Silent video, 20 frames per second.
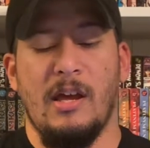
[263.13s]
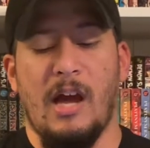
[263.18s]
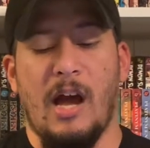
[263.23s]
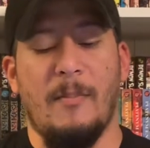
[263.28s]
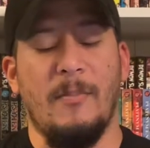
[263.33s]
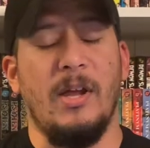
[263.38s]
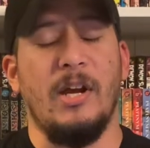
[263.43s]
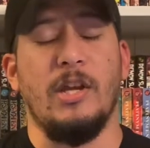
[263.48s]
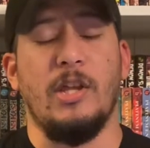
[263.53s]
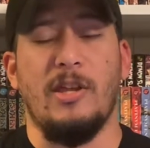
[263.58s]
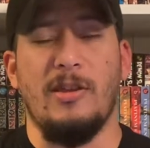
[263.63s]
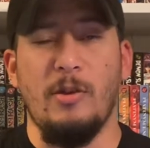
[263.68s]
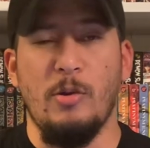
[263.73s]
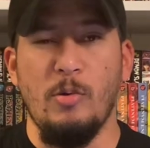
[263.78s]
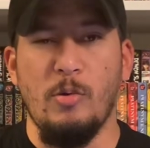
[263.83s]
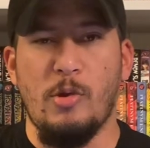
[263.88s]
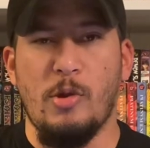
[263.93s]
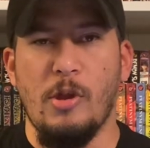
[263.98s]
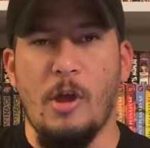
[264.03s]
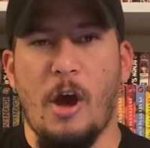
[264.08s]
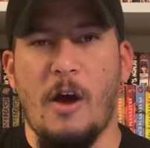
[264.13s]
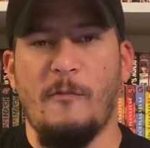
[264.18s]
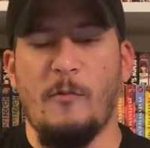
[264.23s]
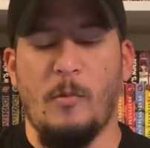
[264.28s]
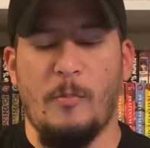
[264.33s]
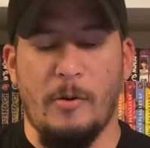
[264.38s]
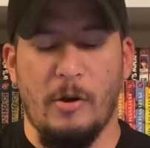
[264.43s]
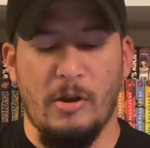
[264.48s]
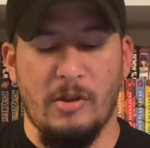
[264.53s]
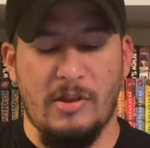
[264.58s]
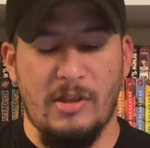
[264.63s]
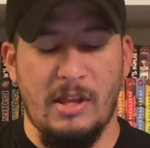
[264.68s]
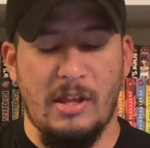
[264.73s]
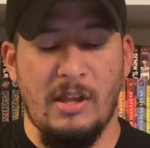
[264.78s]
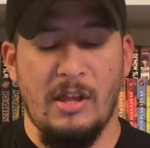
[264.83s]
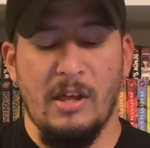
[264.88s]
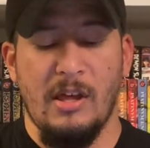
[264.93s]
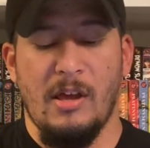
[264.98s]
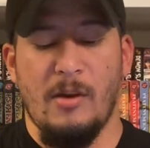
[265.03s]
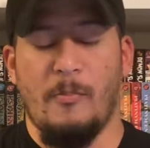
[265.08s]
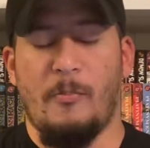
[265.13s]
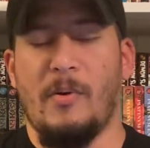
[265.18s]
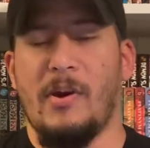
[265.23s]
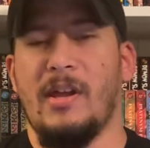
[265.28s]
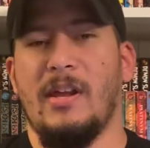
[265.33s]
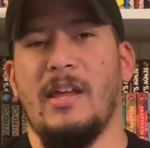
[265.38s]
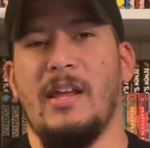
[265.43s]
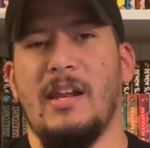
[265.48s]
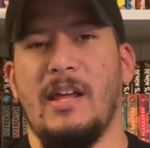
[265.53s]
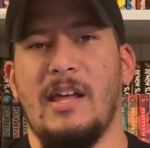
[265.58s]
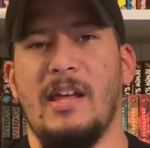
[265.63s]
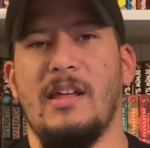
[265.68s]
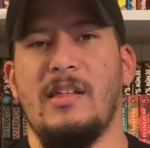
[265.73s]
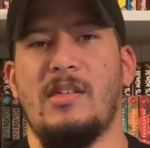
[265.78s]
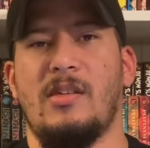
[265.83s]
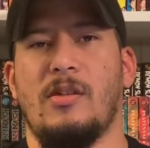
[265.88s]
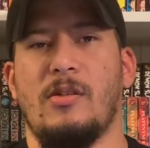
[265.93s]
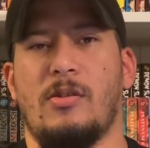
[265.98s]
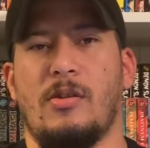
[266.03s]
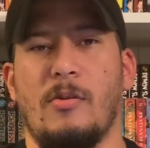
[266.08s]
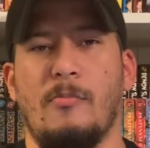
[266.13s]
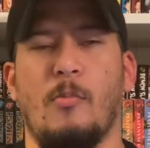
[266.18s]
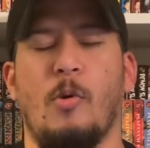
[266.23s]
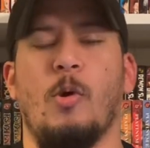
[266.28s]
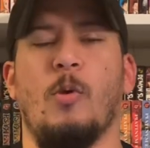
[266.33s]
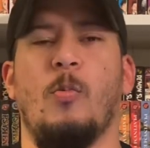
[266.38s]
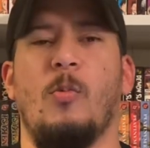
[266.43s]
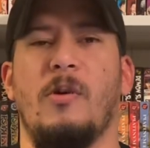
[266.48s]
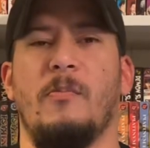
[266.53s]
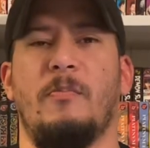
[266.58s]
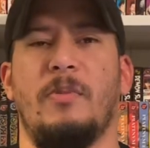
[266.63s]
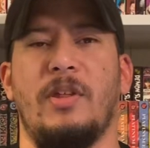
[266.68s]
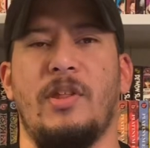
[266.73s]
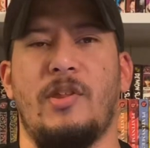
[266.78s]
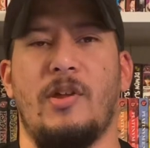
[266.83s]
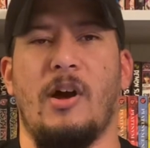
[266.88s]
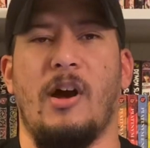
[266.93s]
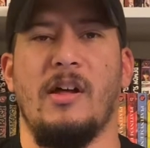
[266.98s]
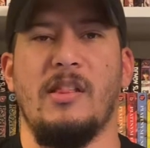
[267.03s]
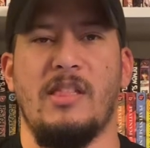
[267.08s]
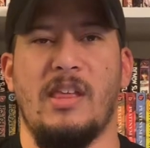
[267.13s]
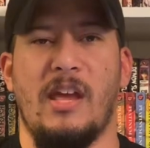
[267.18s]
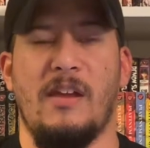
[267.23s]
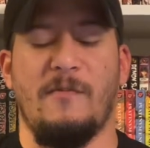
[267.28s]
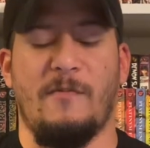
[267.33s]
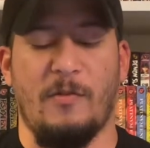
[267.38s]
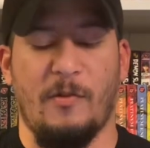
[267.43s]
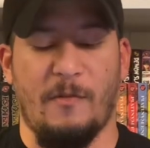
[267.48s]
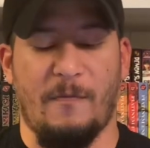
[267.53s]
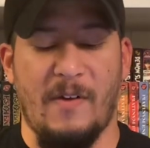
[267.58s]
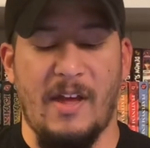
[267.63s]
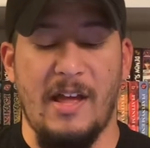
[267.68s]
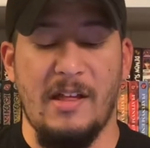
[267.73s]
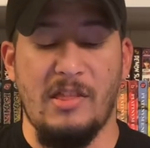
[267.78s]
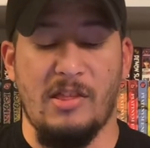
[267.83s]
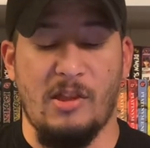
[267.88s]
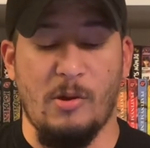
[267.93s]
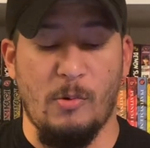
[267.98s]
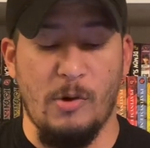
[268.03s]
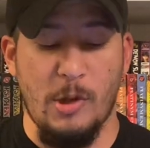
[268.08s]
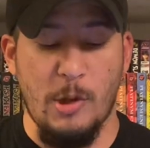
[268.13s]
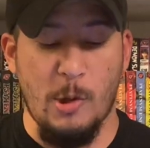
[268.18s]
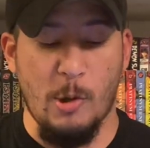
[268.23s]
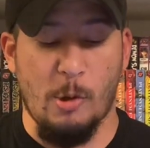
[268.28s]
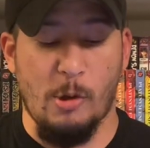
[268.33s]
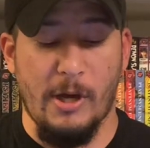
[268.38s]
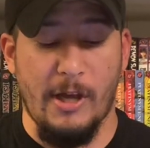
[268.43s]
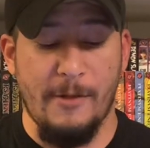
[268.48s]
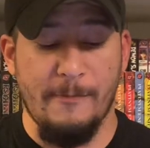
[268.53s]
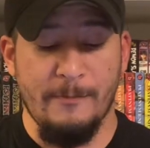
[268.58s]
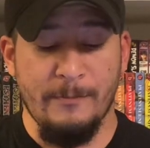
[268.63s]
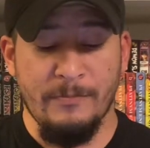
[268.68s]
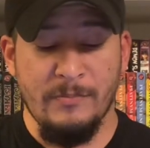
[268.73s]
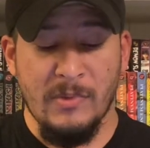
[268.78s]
I'm not a huge novel person, but it is some more One Piece content for fans to enjoy.